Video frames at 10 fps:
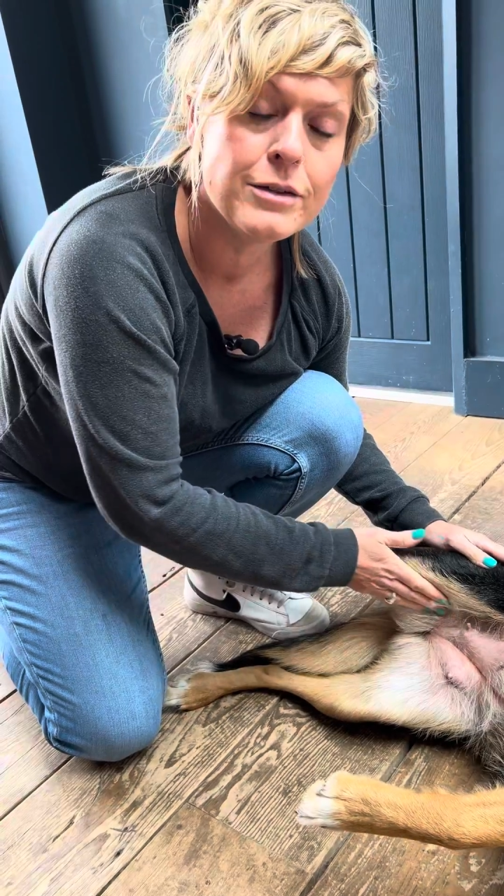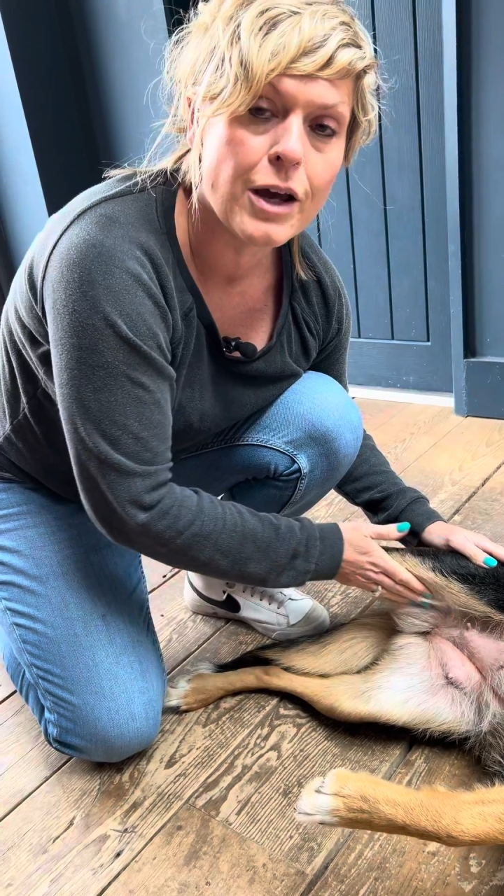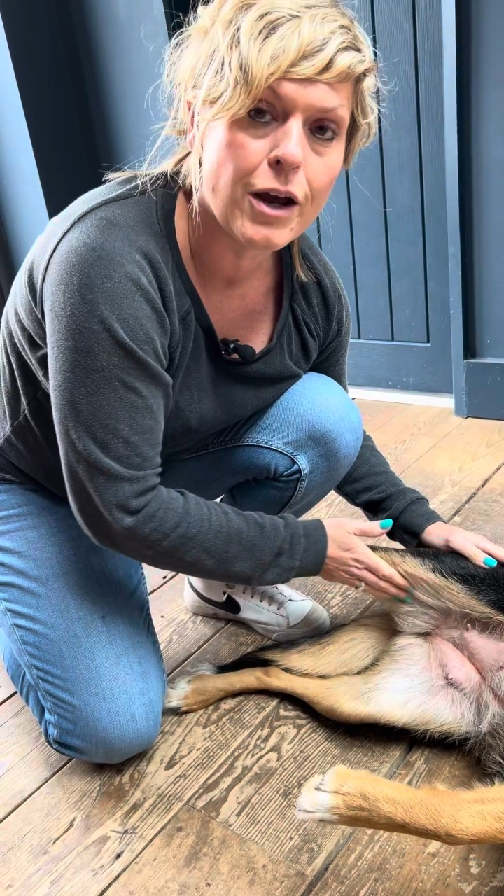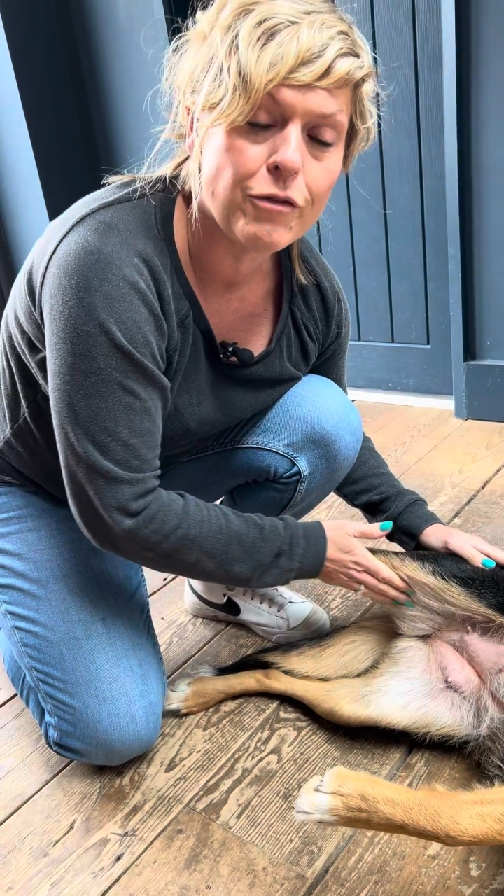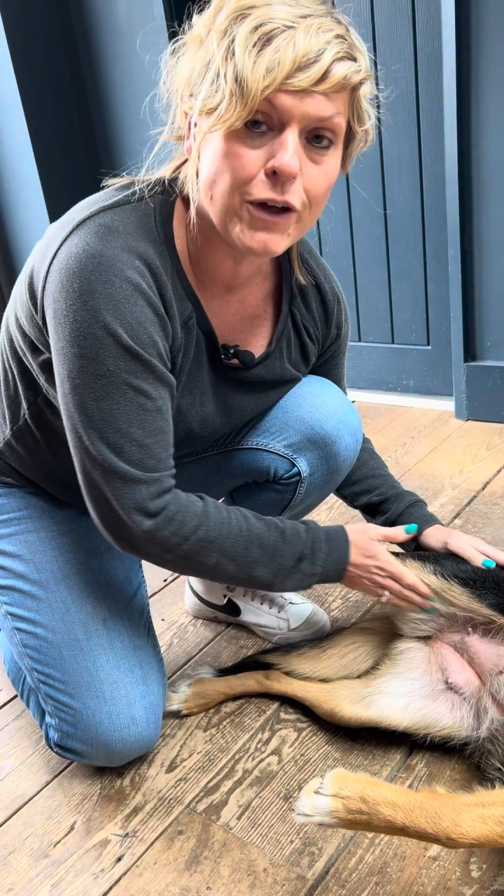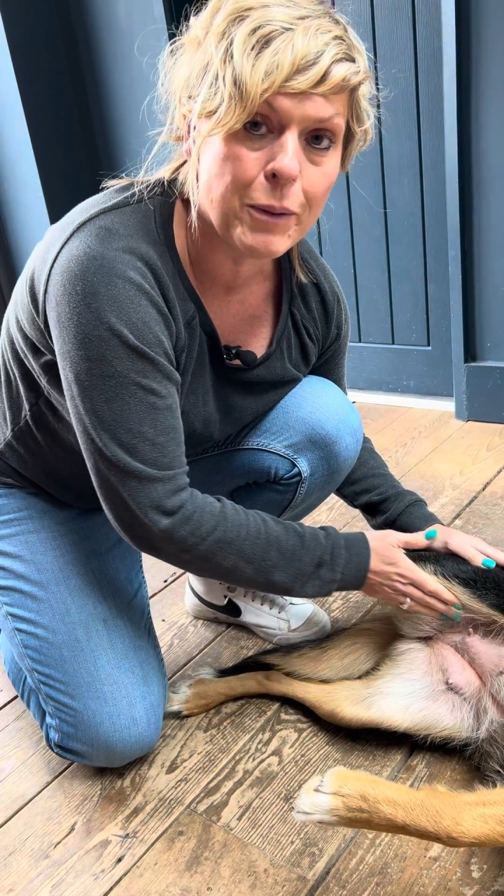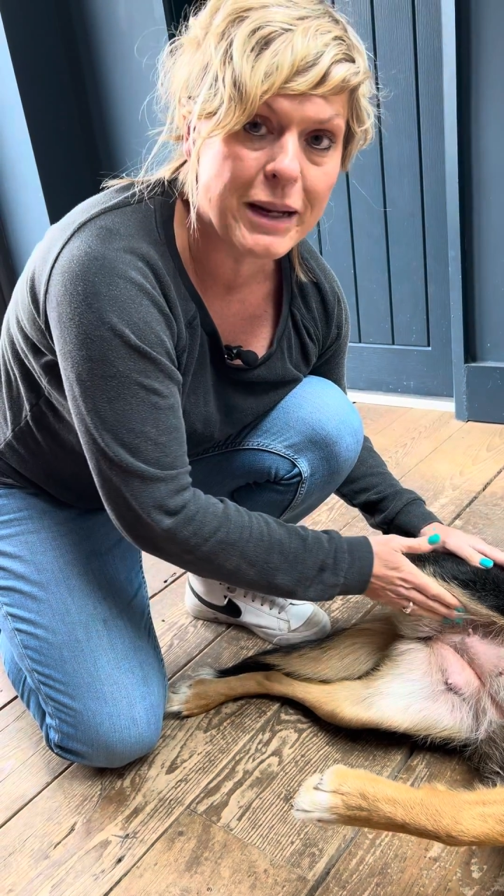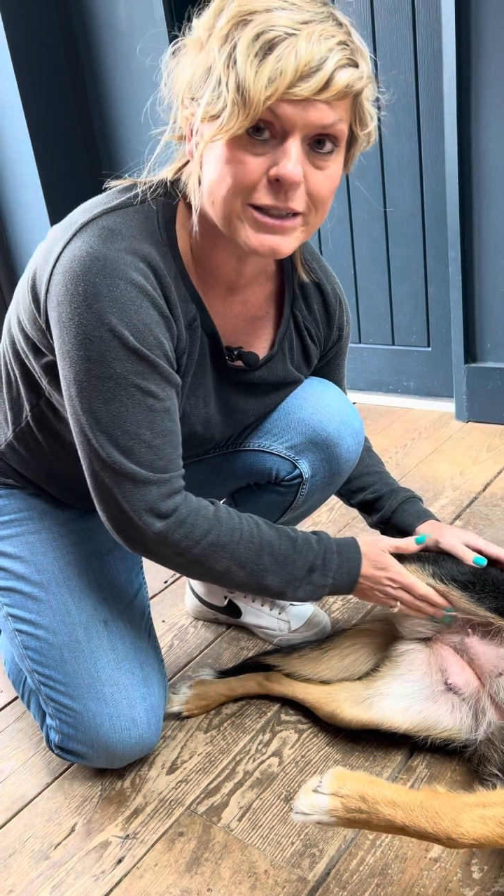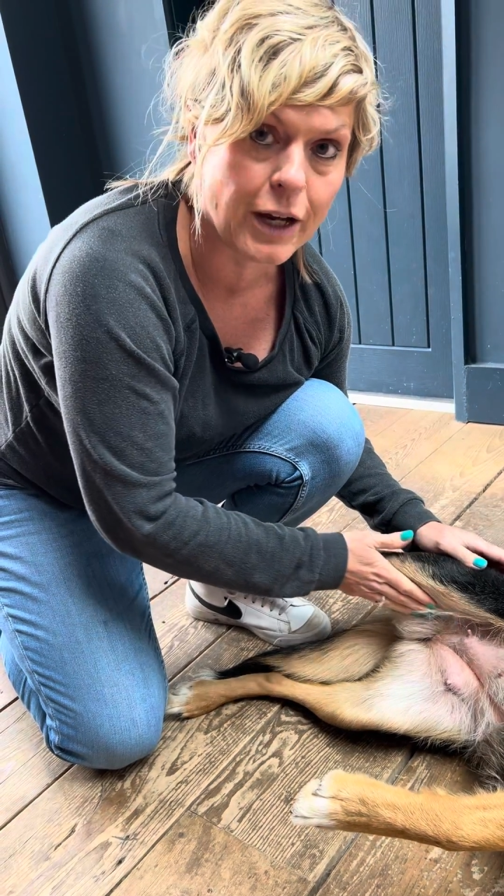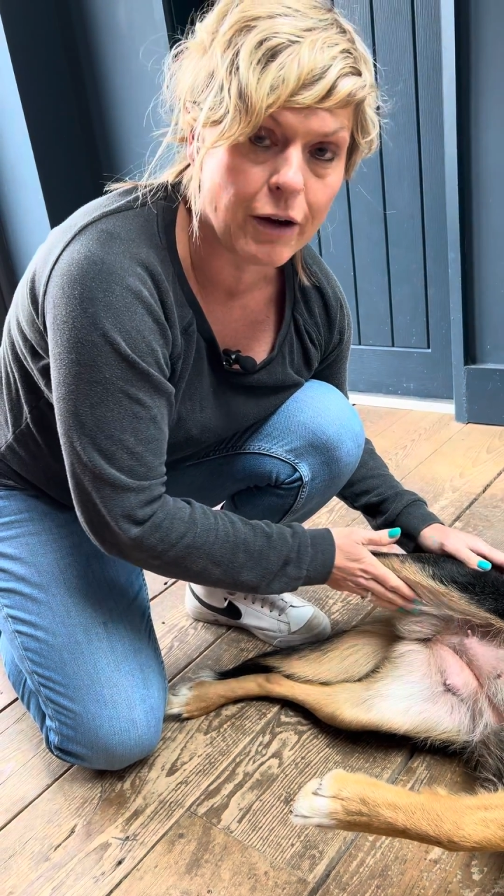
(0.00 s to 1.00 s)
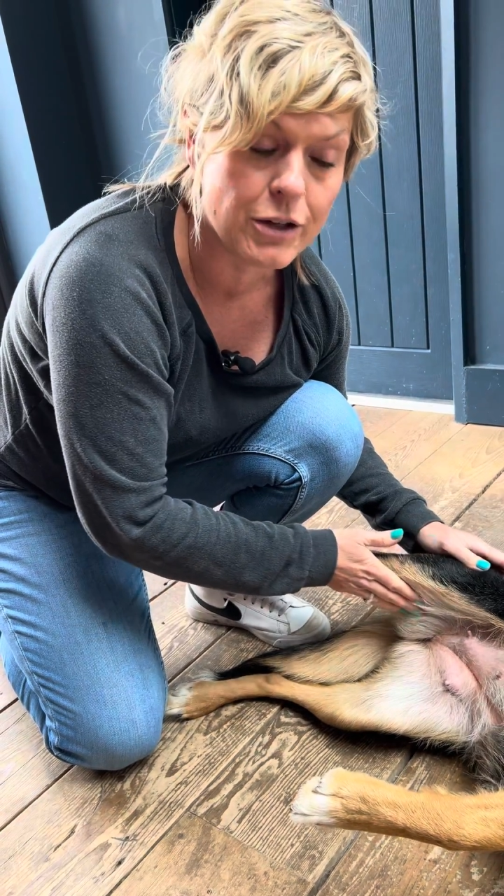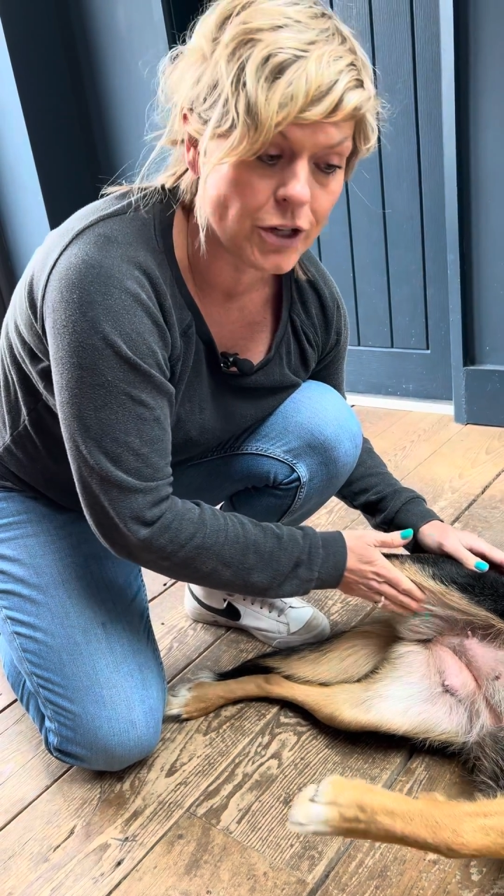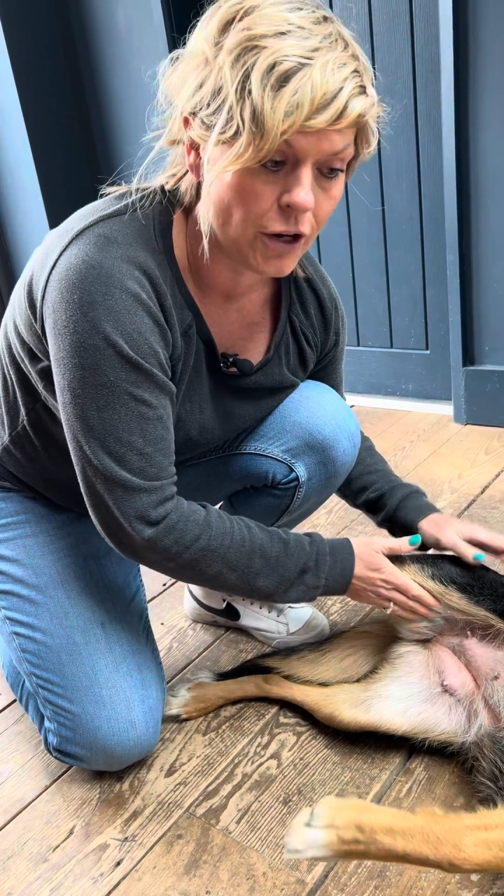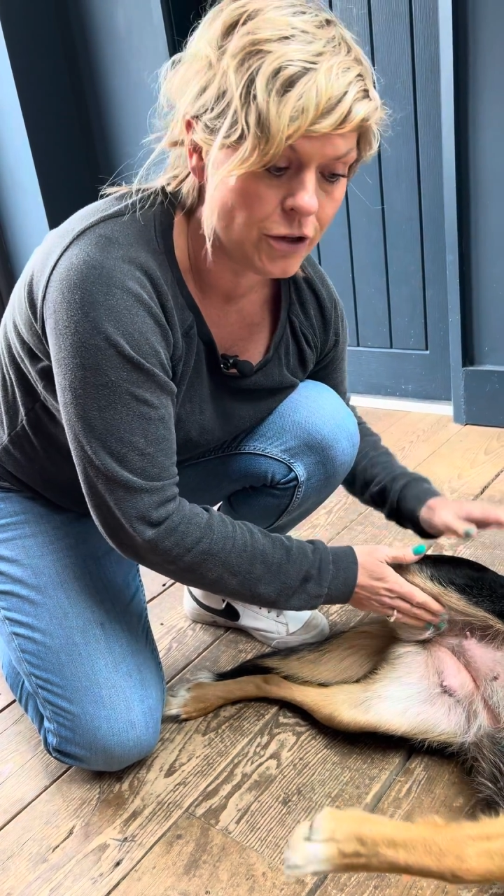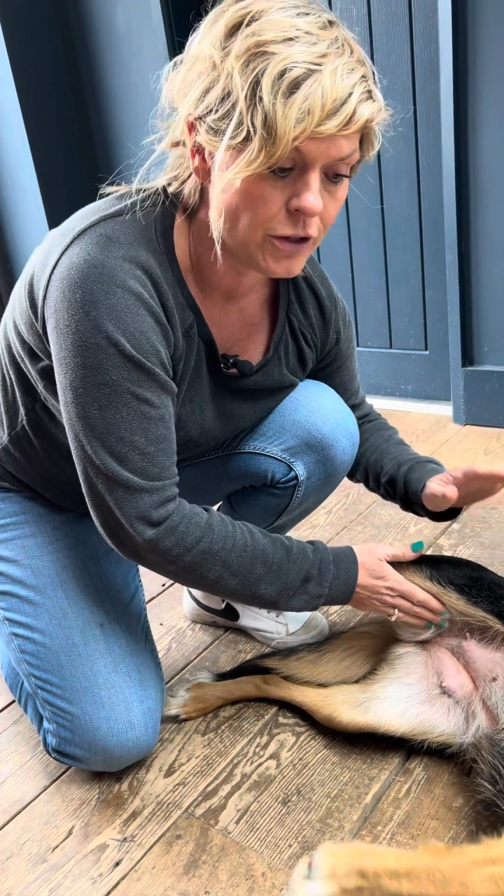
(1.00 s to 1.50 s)
So a few weeks ago, I
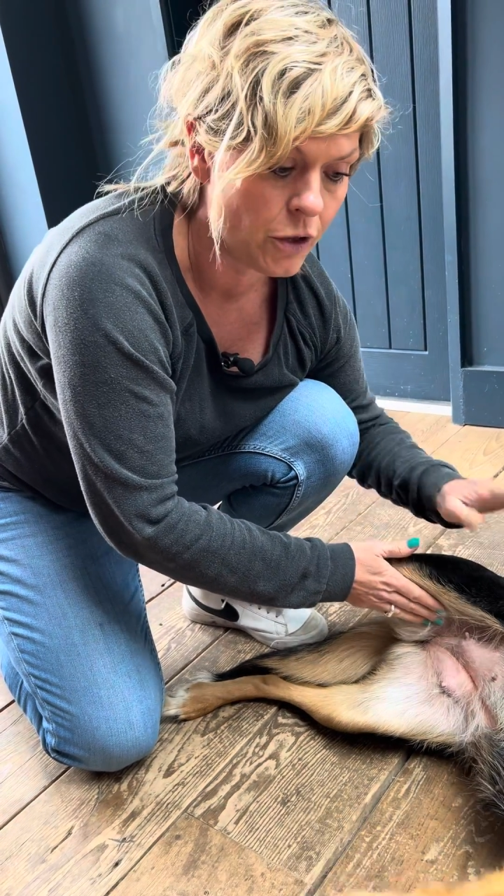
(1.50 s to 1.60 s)
showed